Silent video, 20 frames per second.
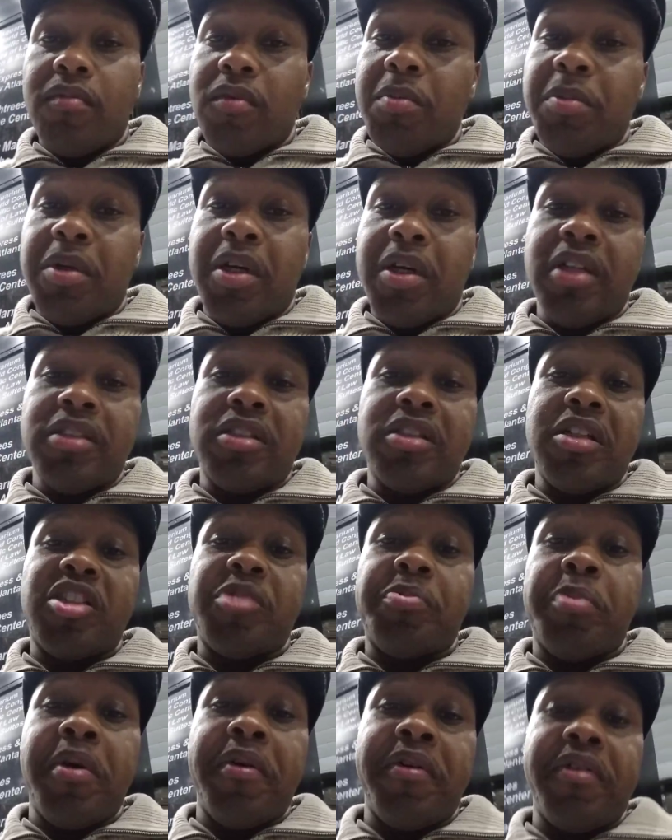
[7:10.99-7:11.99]
Because the
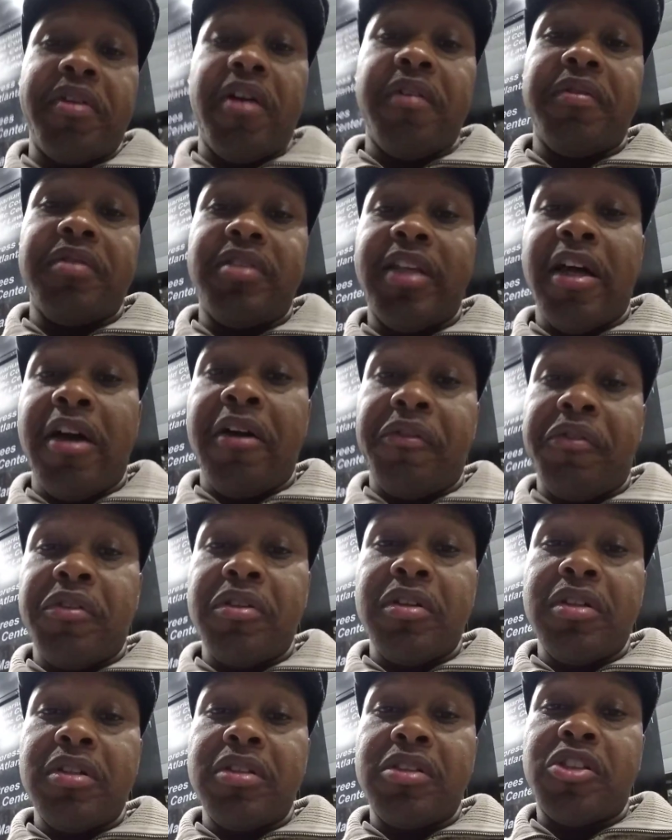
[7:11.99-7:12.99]
spirit of death
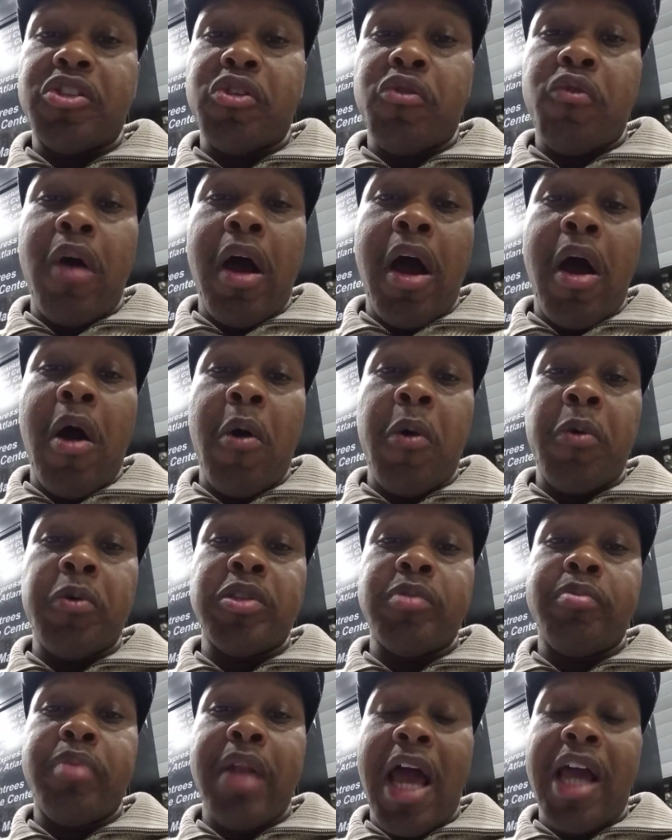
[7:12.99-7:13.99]
surrounds
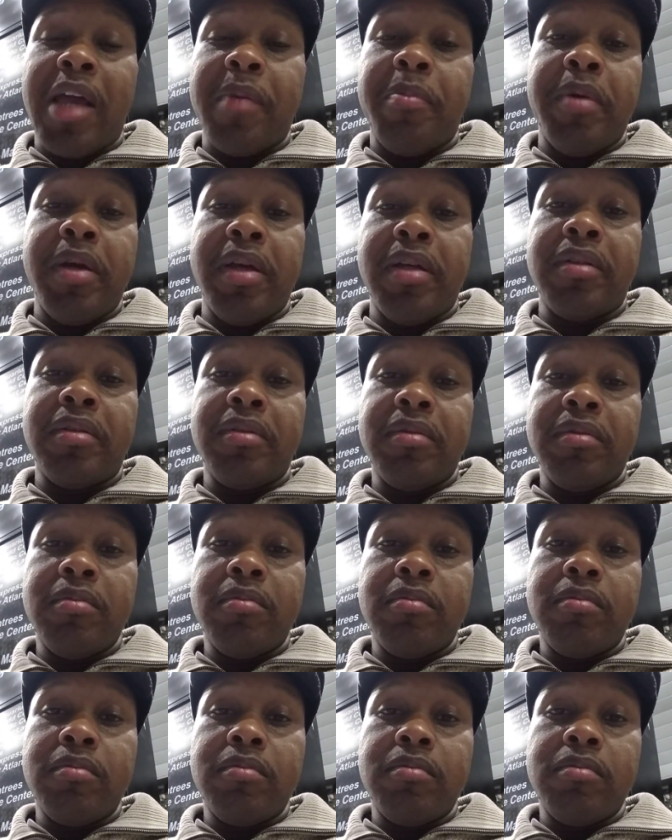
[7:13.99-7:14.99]
black
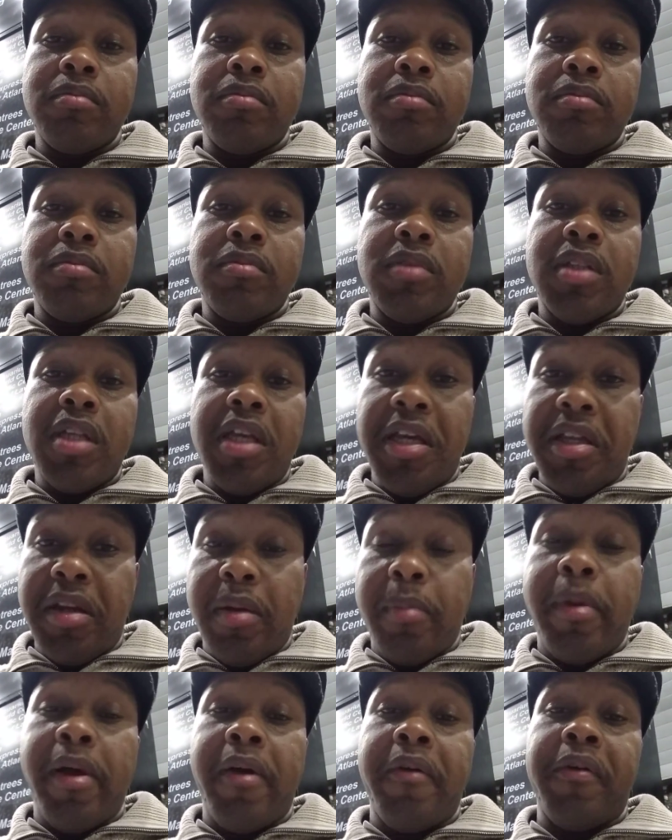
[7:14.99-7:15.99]
men in
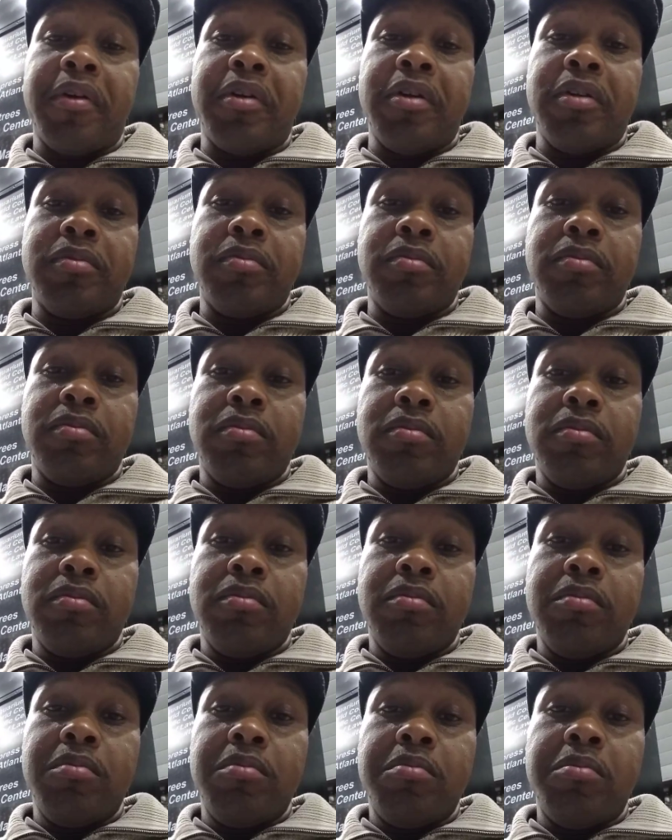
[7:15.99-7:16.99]
America.
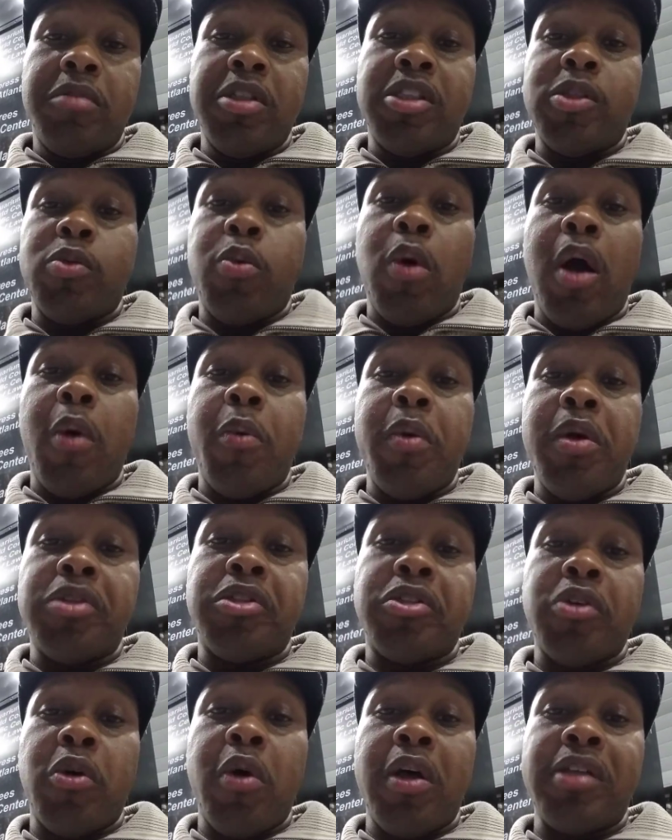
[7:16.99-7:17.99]
This is why we are
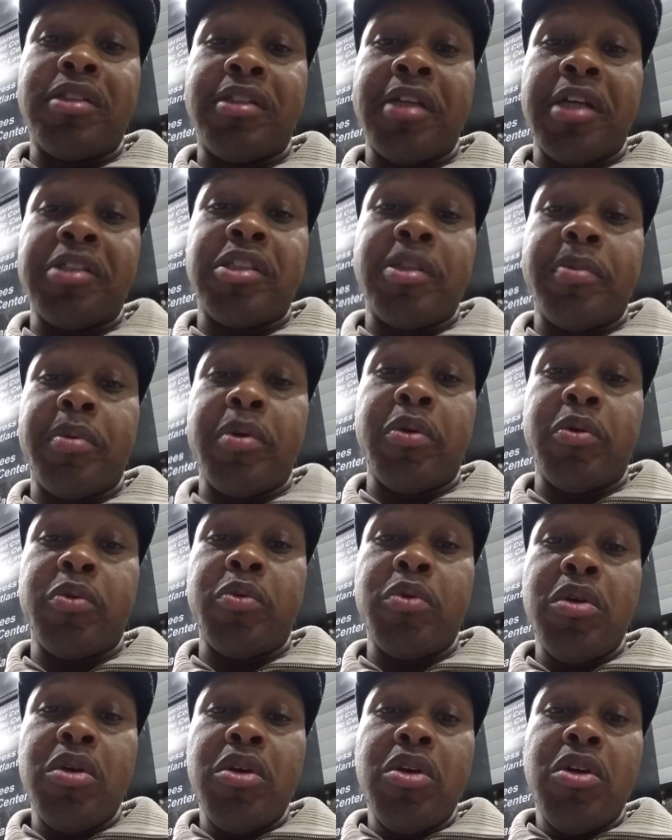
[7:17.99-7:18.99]
so accessible
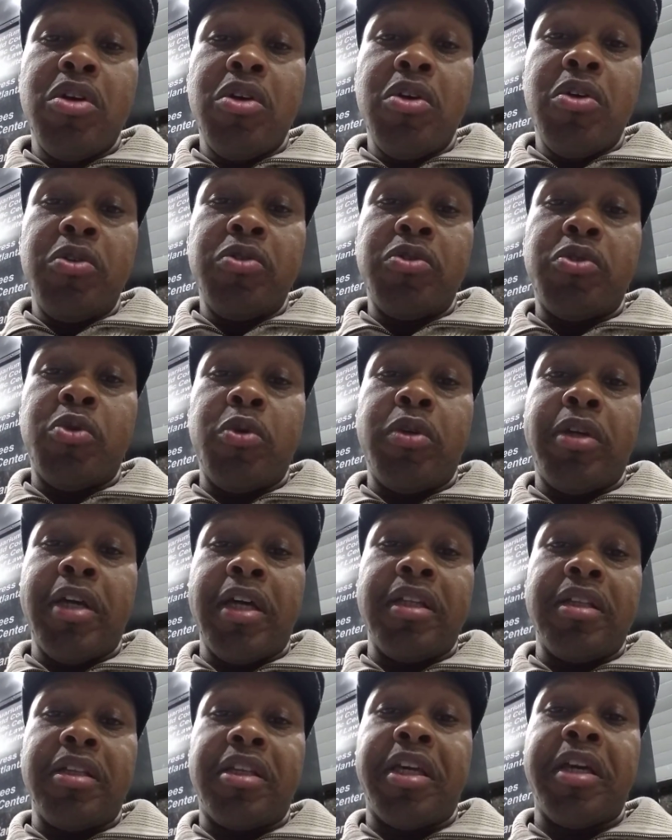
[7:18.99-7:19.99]
to
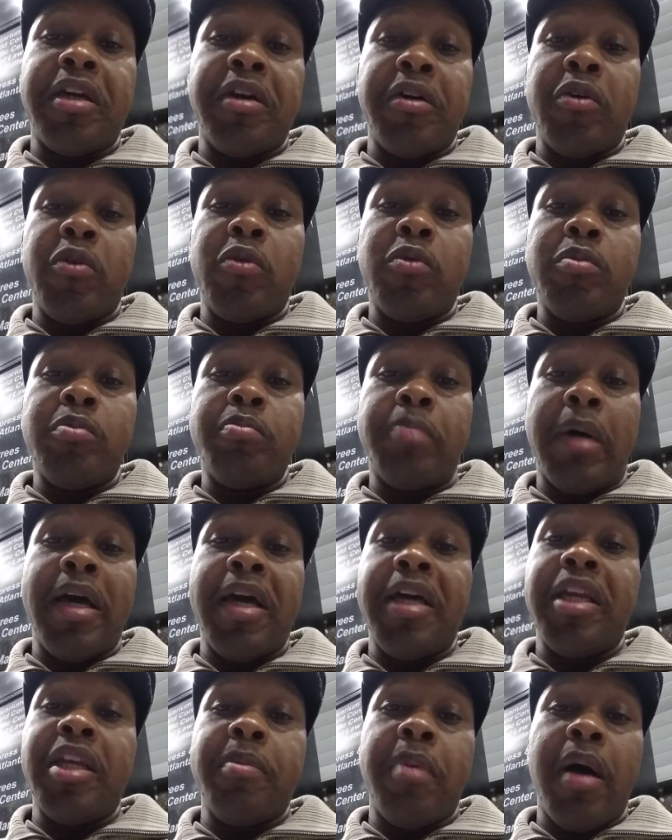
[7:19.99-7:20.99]
get killed by
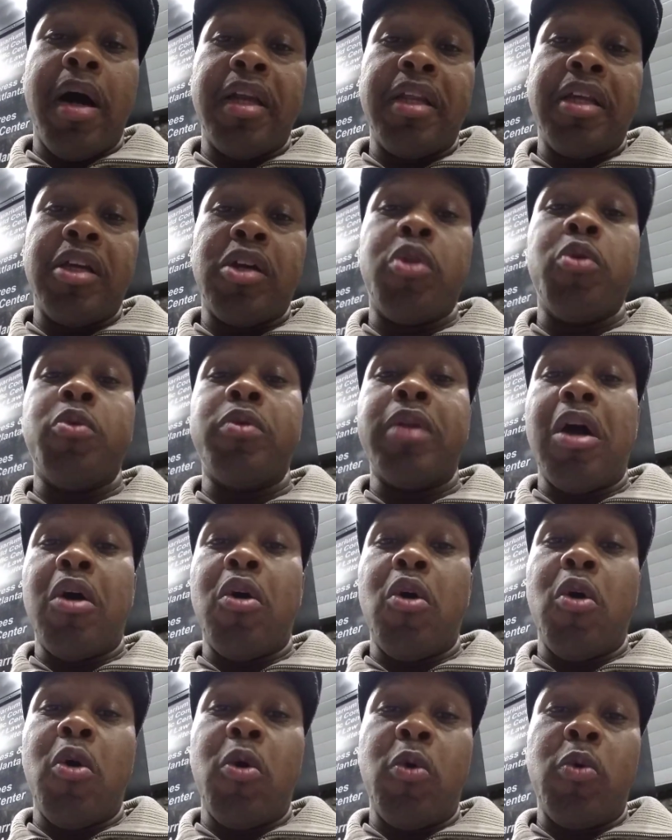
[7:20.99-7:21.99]
anybody, including our
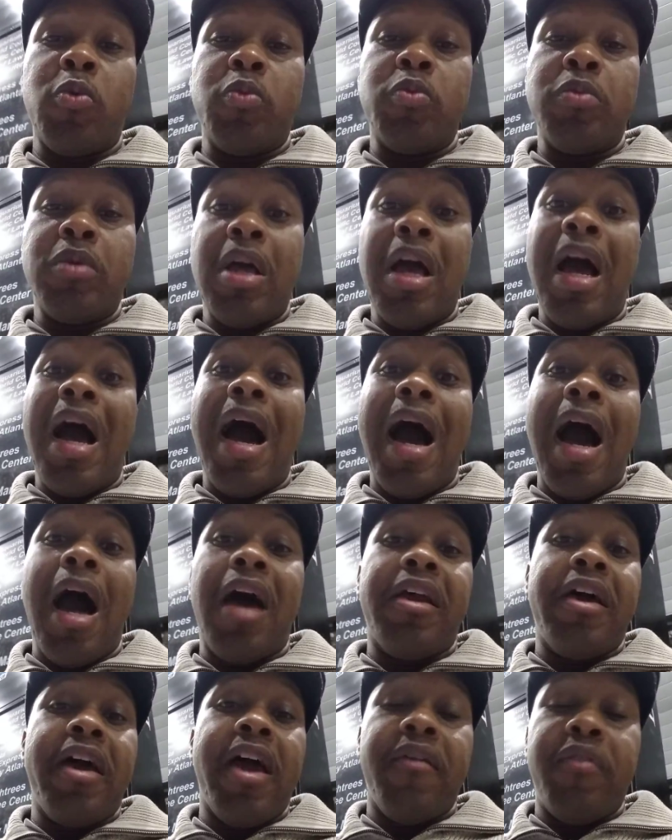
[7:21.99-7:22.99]
own,
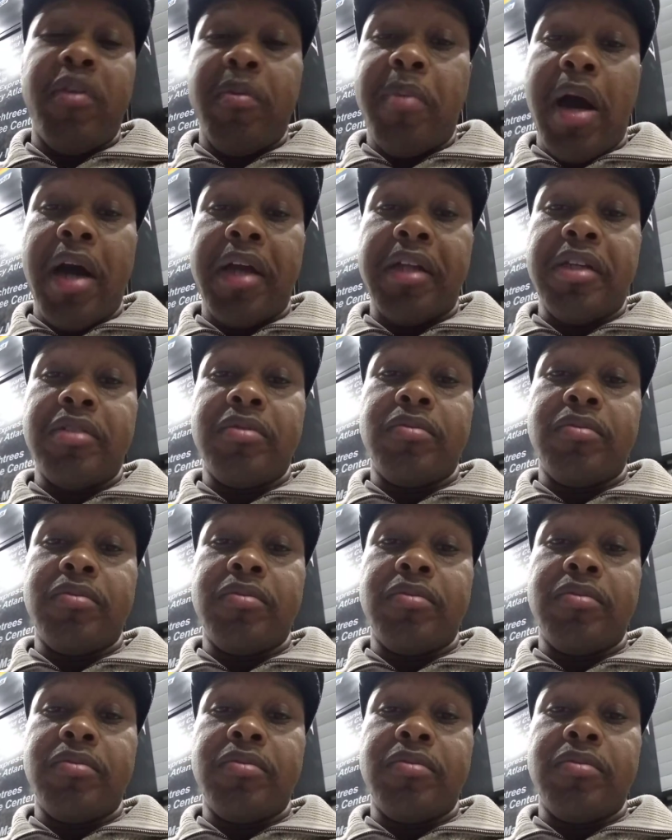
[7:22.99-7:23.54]
out of everybody.